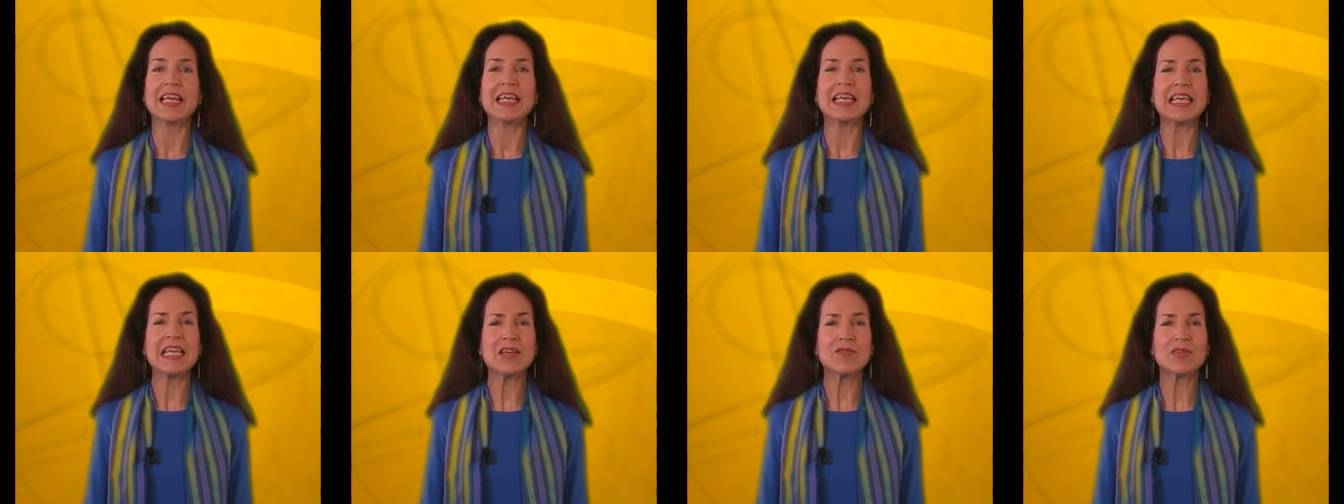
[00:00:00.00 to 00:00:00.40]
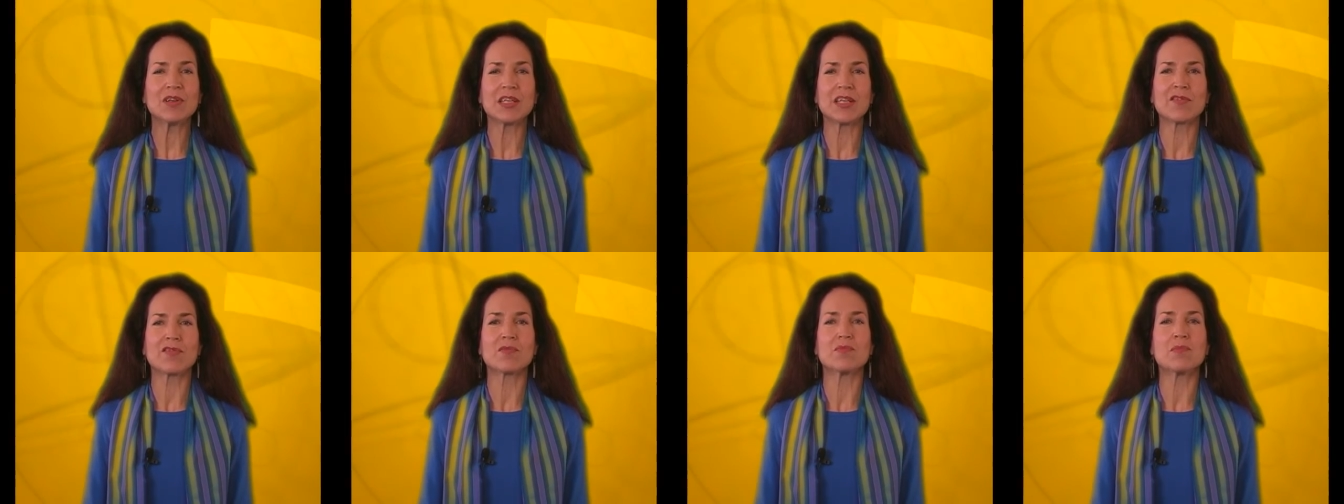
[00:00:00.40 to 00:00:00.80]

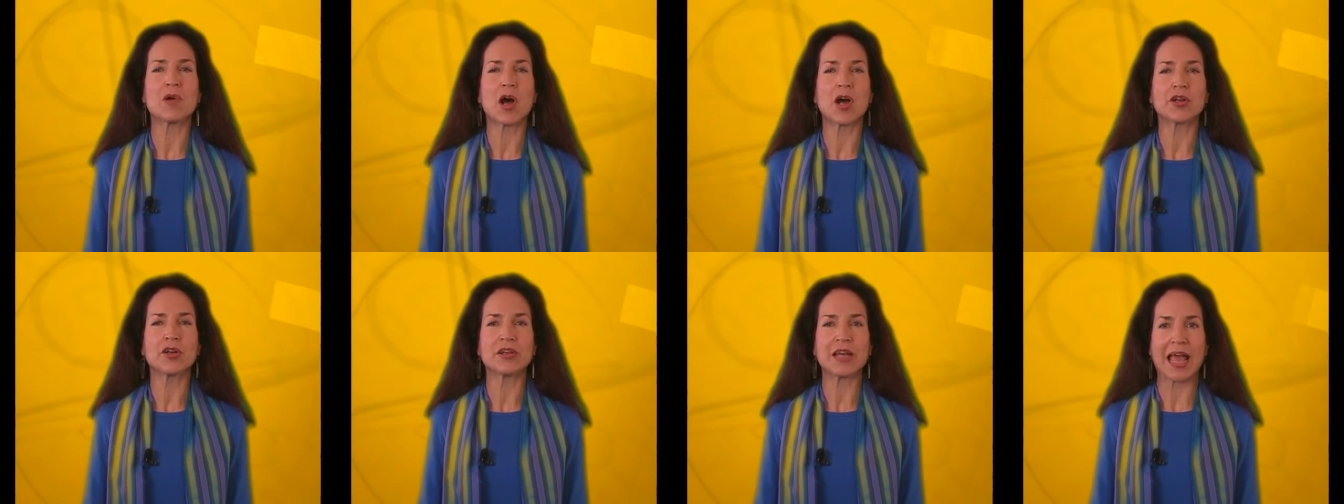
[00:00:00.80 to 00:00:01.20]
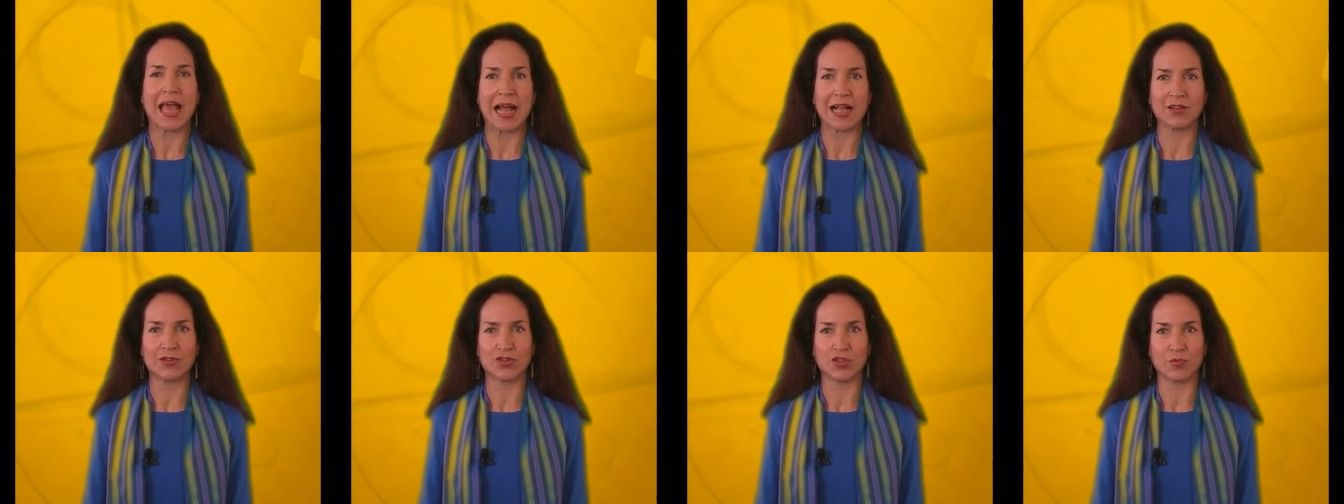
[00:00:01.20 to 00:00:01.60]
Even if modern
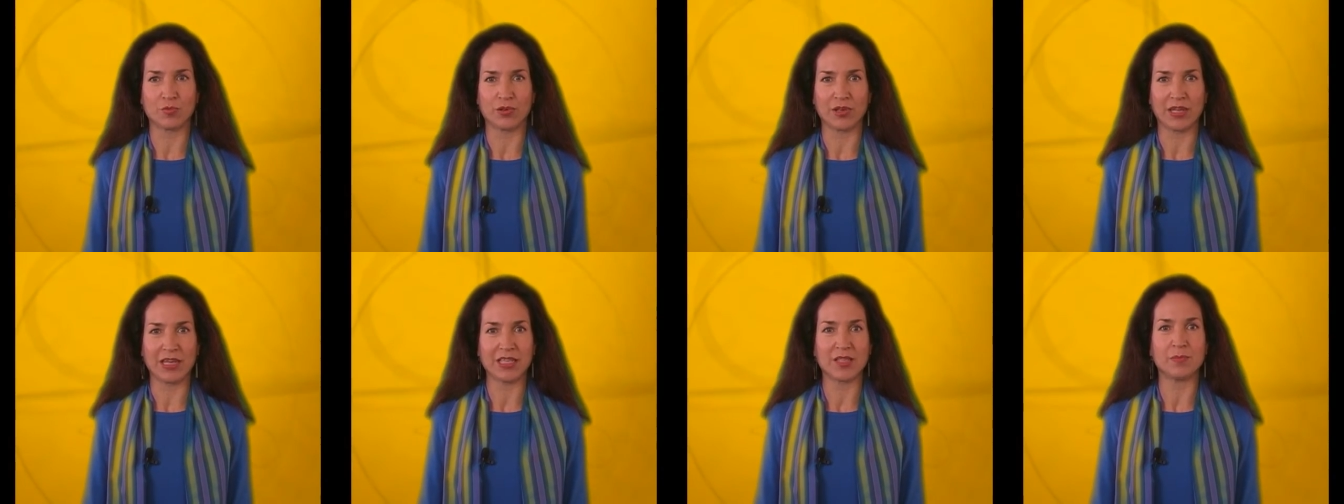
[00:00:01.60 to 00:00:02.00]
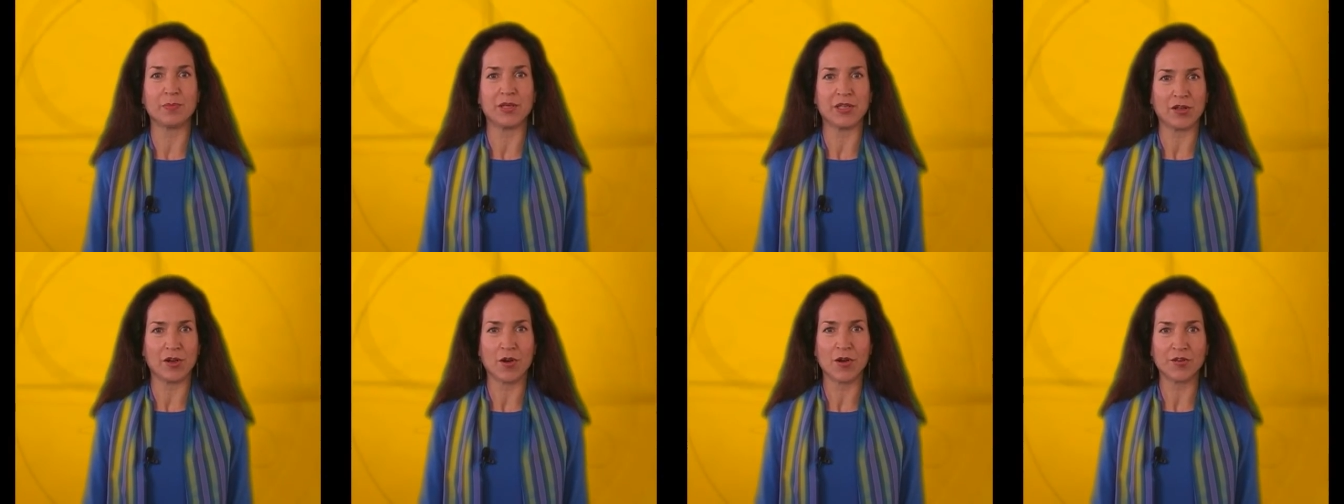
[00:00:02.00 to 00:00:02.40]
algebra is
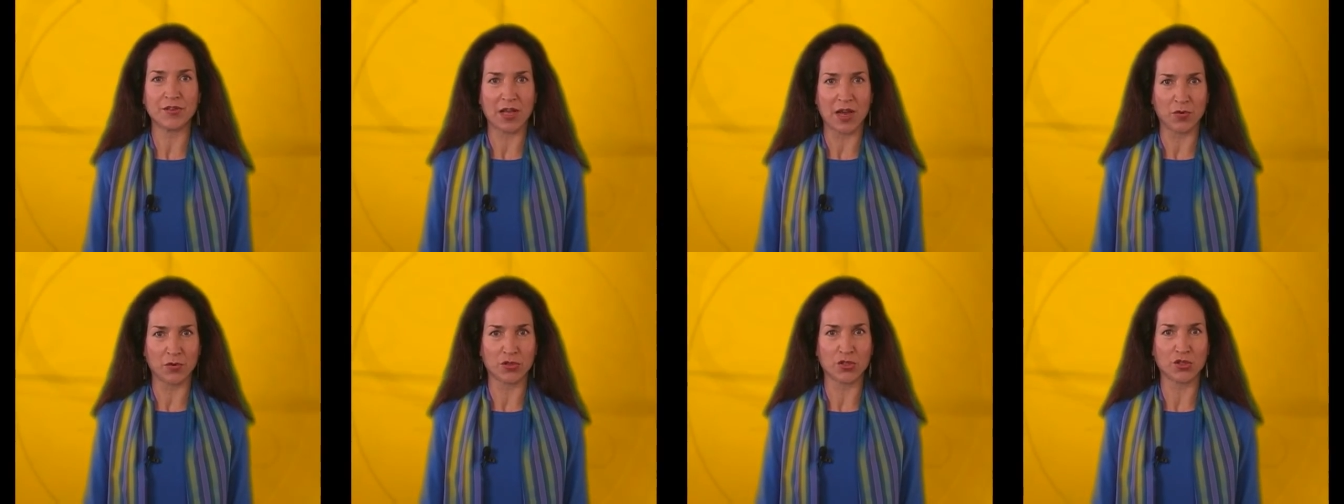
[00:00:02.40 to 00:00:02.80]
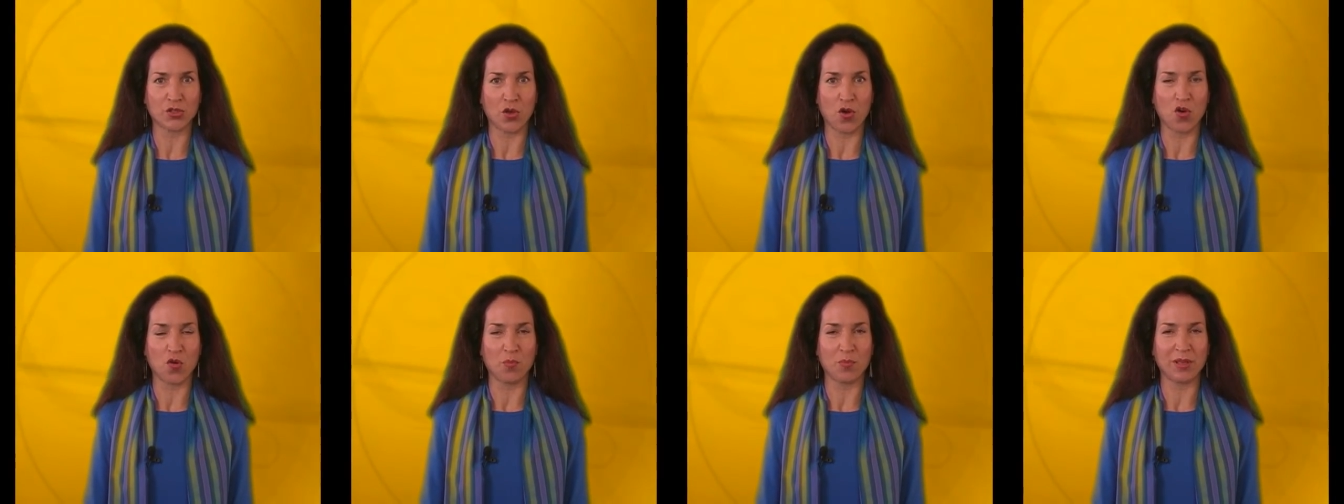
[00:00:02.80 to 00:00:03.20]
beyond our
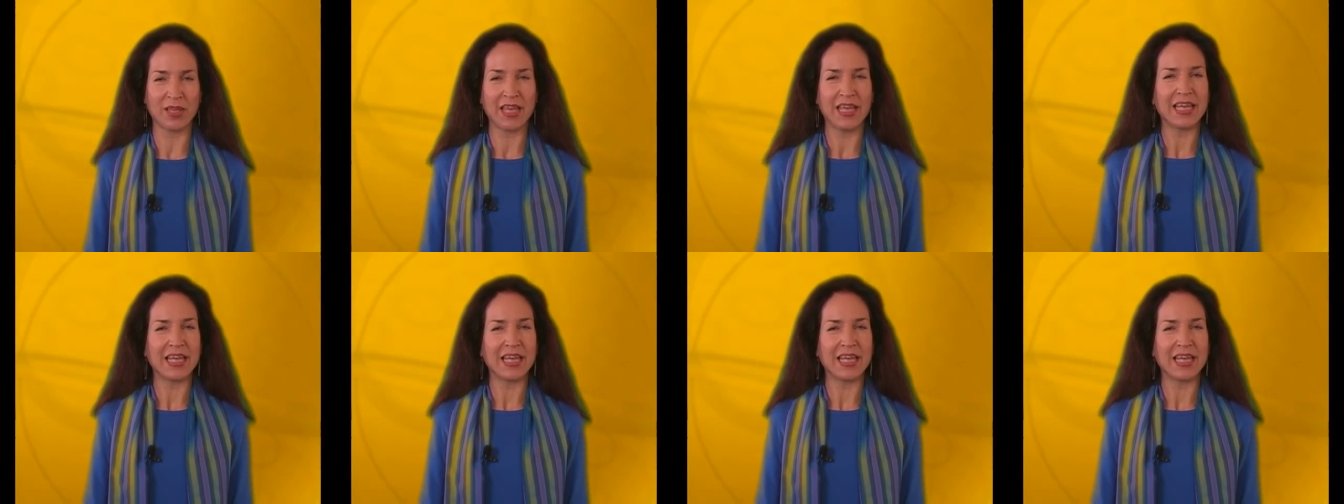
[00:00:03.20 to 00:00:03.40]
scope,